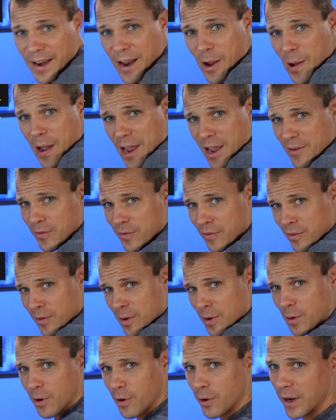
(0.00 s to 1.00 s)
Now I have
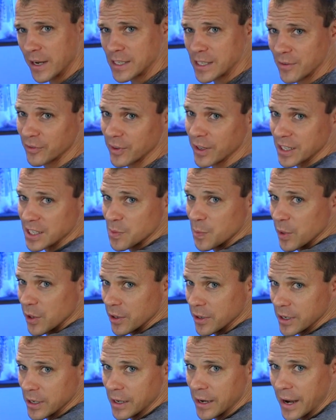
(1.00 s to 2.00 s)
crazy
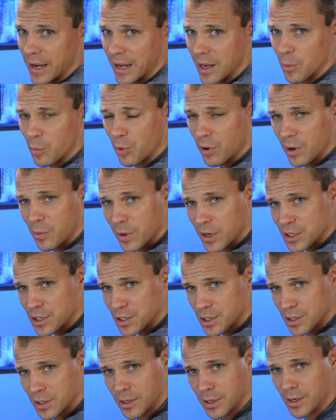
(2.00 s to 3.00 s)
flexibility, and I can pretty
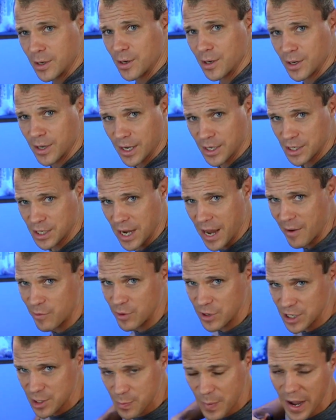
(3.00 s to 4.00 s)
much touch
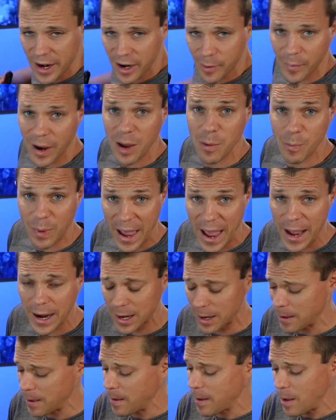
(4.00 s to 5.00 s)
every spot on my
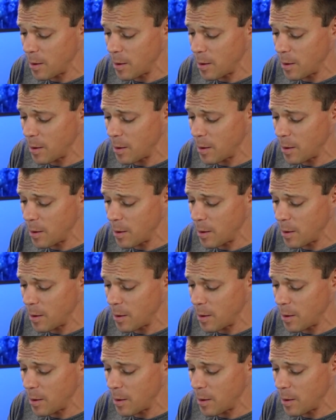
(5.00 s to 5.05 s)
back,